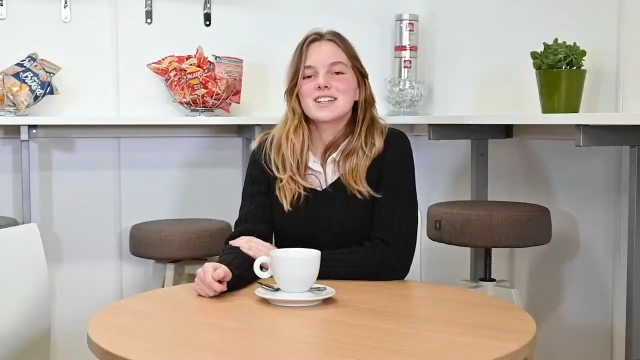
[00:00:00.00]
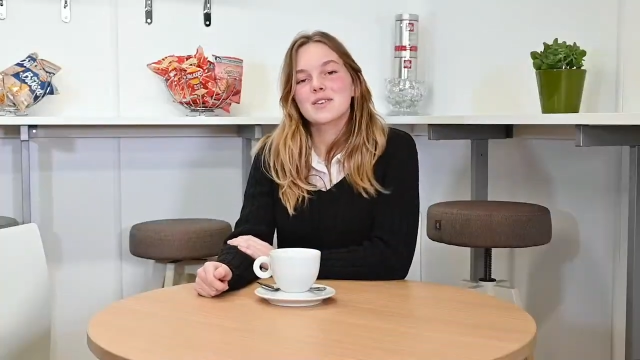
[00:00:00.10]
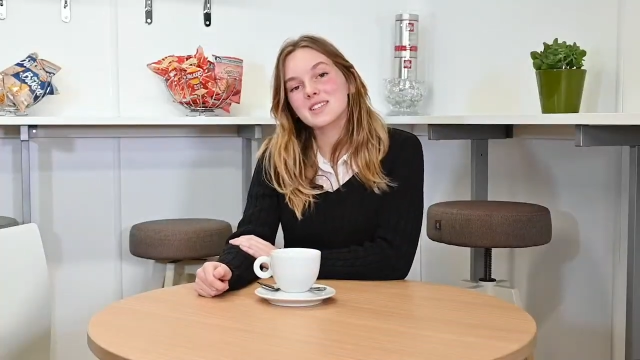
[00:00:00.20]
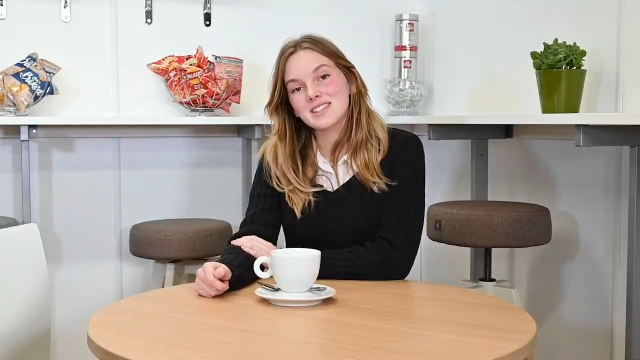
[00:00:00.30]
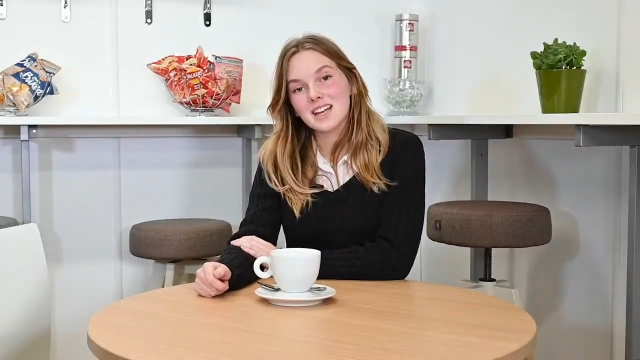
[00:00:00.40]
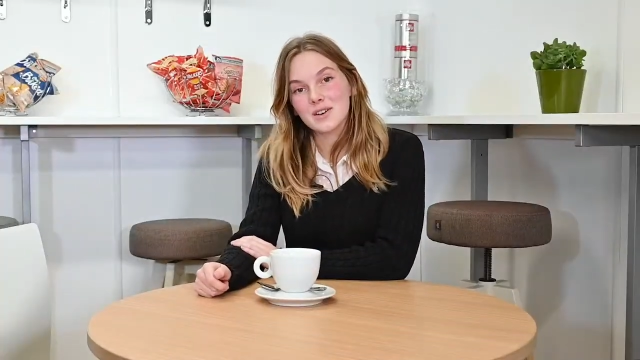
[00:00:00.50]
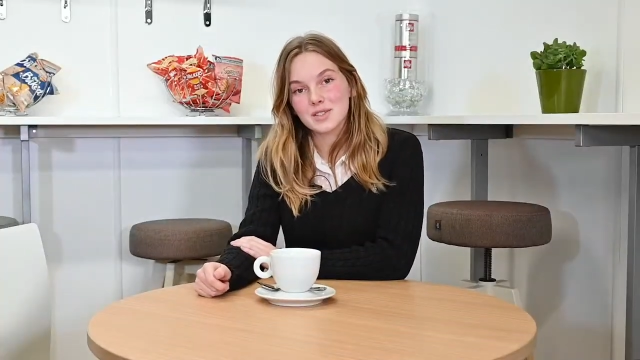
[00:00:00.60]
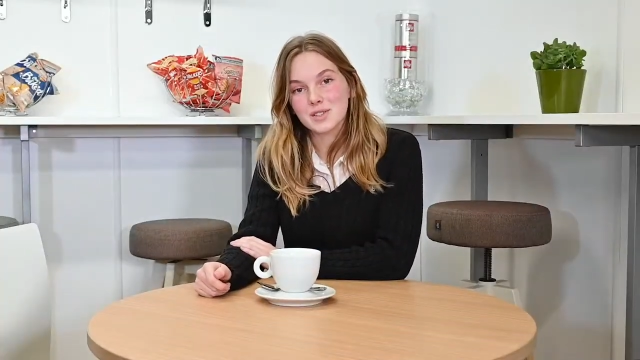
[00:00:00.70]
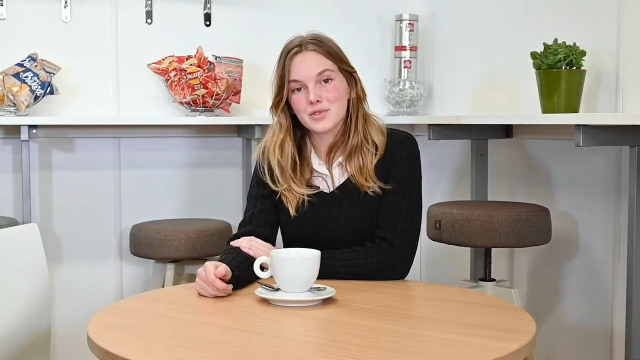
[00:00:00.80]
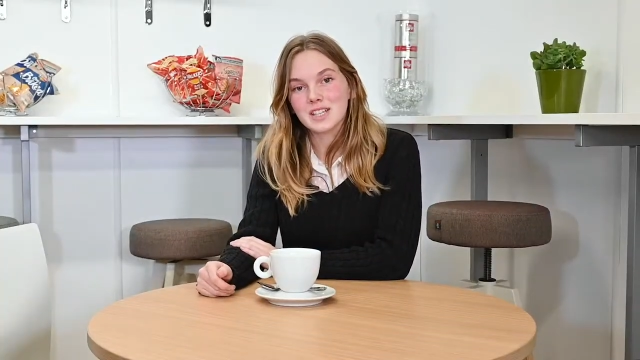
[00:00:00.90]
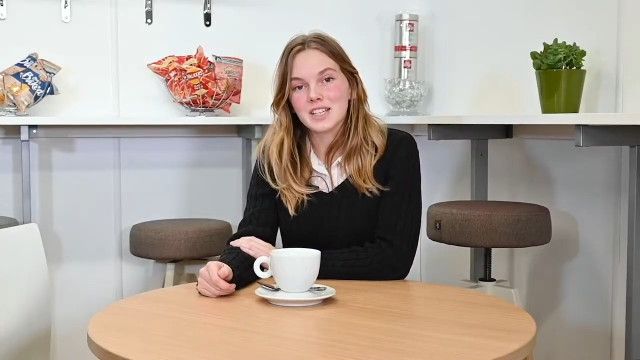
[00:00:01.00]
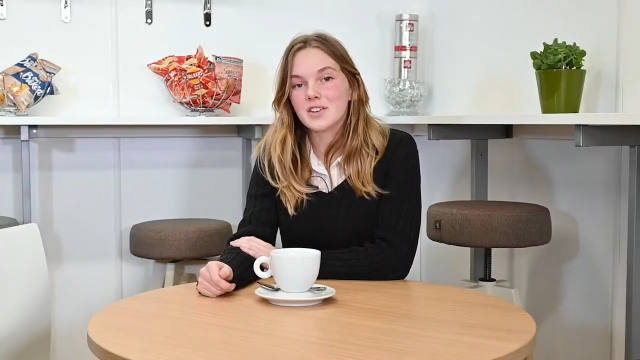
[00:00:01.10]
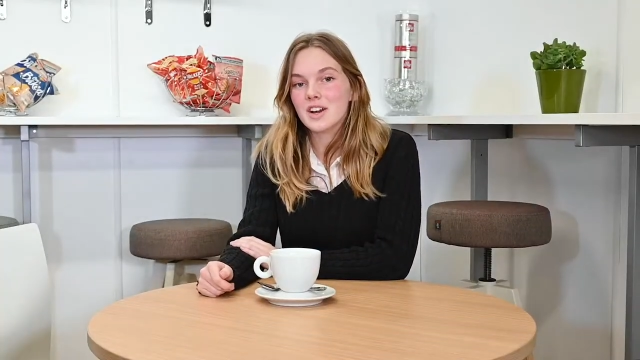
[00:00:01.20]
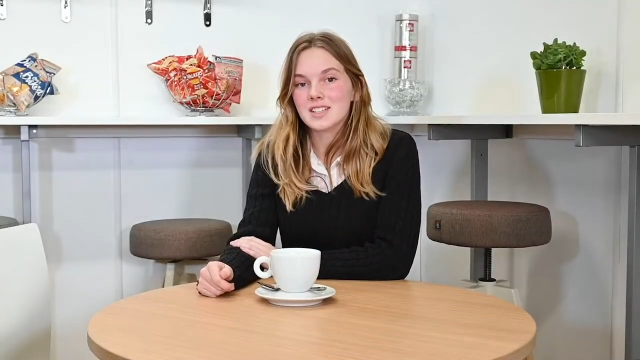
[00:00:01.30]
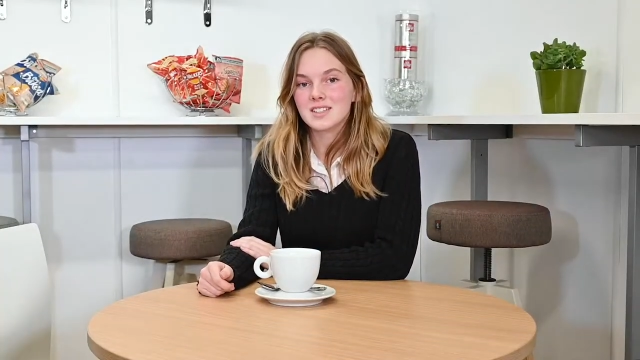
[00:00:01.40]
Quinton House has really
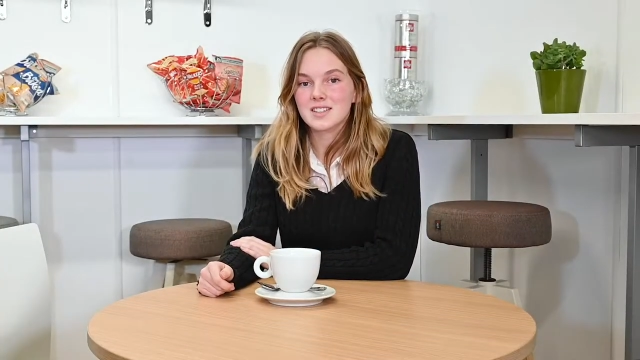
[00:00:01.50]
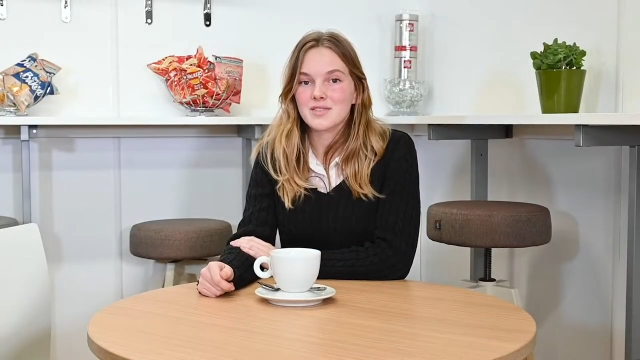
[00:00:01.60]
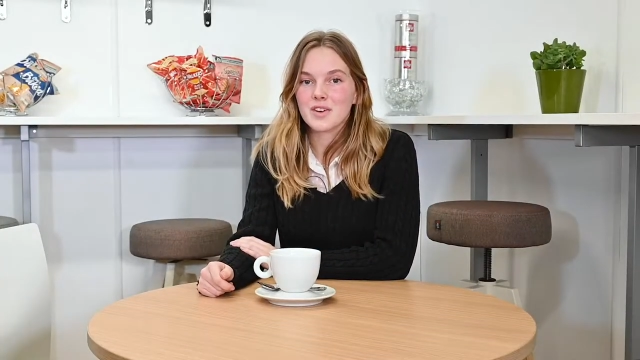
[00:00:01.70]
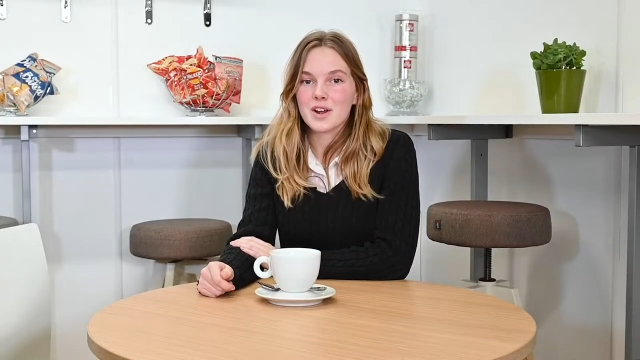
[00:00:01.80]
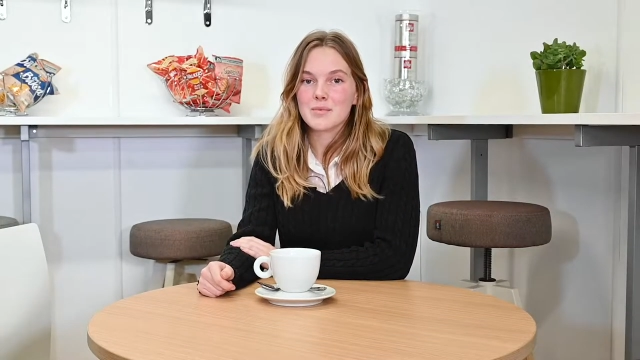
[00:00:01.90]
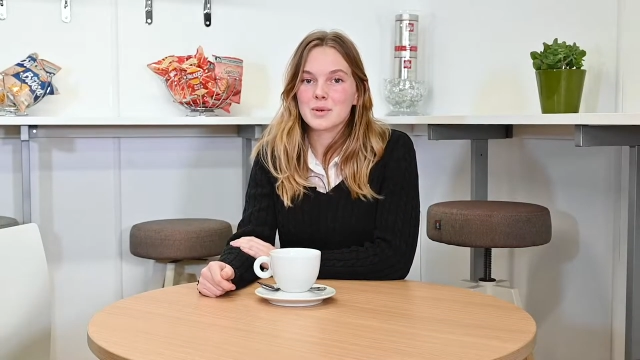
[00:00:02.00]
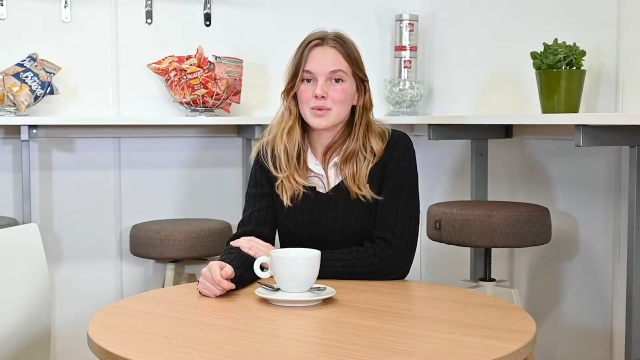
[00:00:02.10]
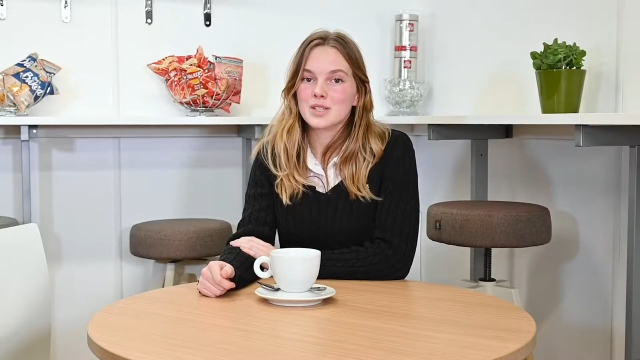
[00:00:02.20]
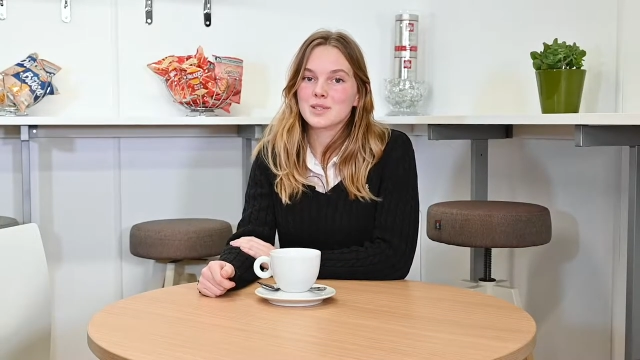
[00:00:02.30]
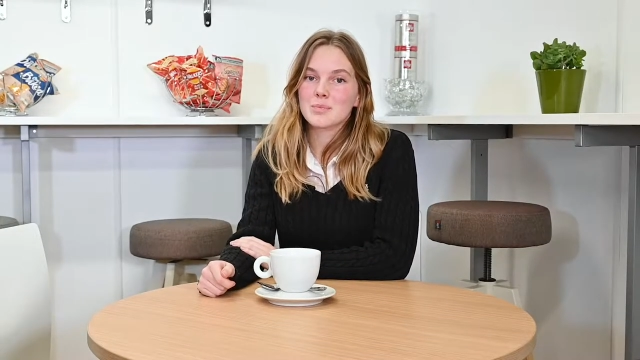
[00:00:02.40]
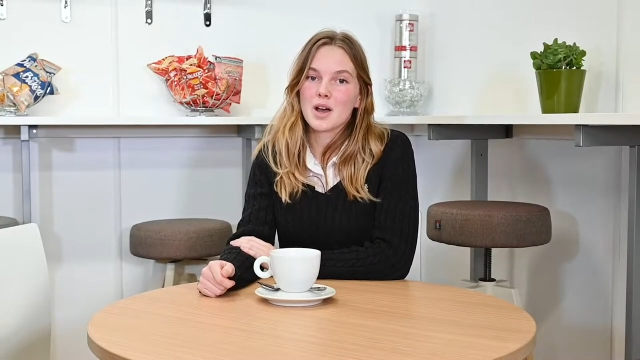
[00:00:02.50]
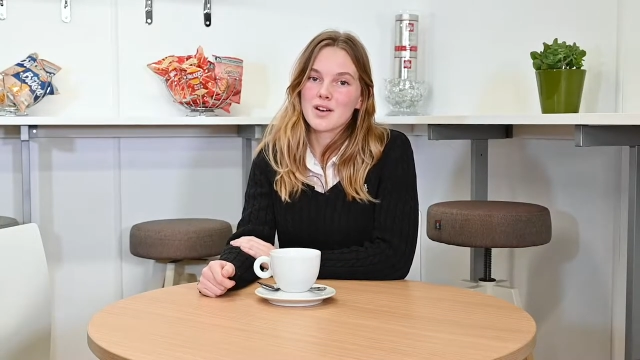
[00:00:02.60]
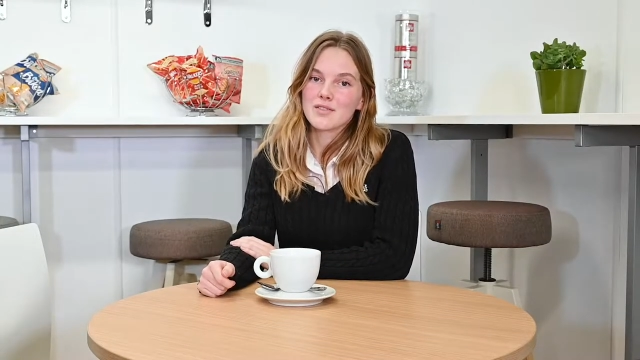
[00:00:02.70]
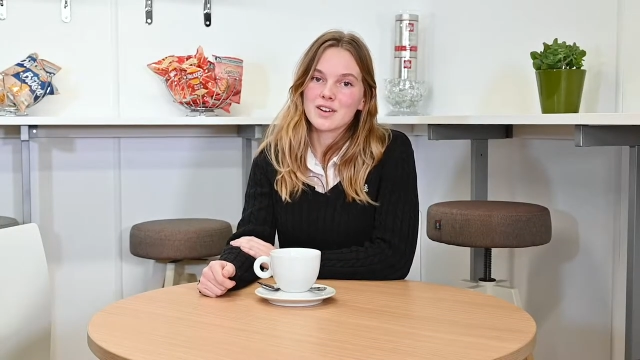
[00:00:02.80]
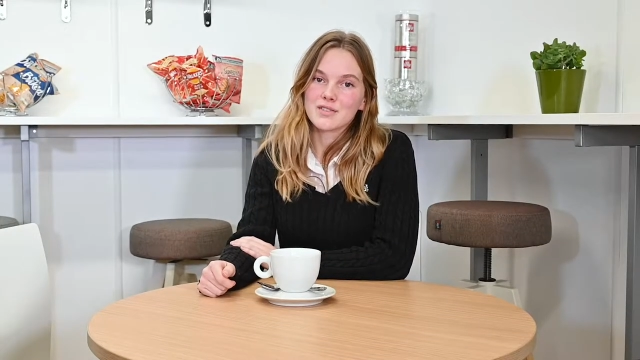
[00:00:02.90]
created an environment which is
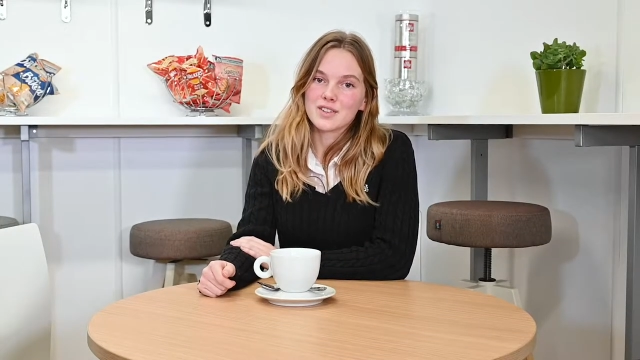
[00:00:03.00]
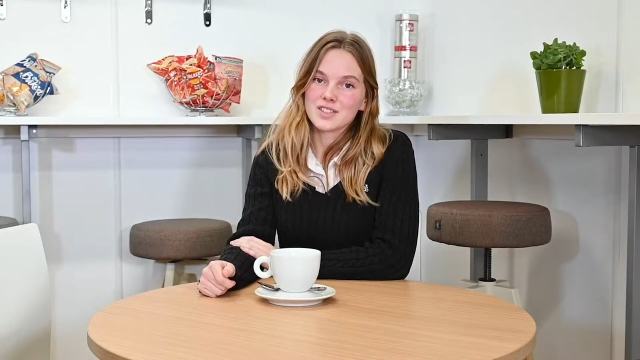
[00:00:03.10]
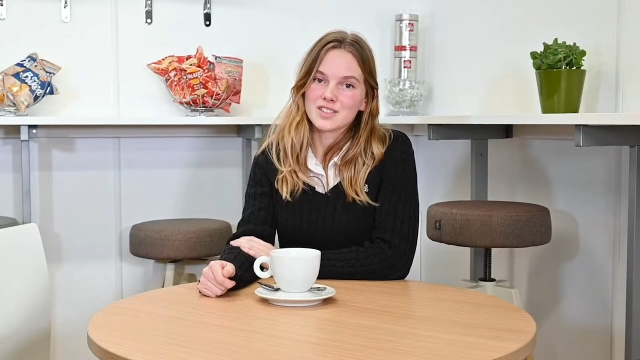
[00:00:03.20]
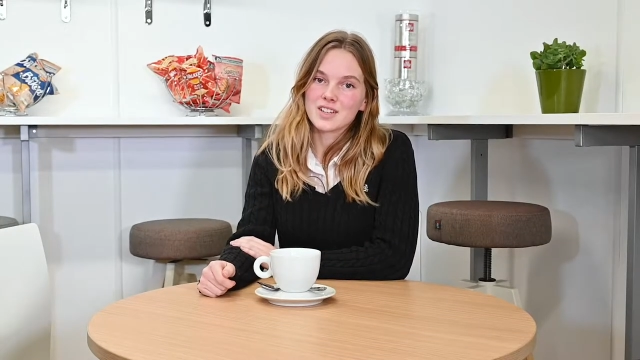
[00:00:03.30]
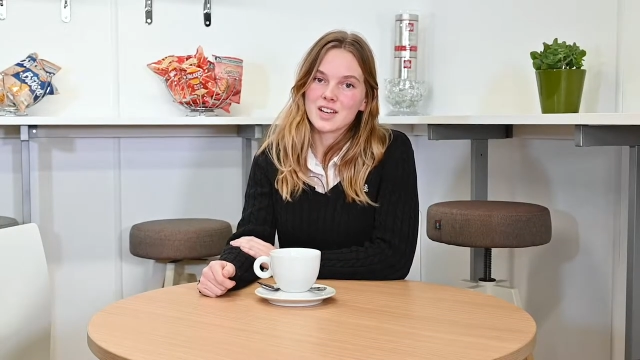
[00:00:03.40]
perfect for us to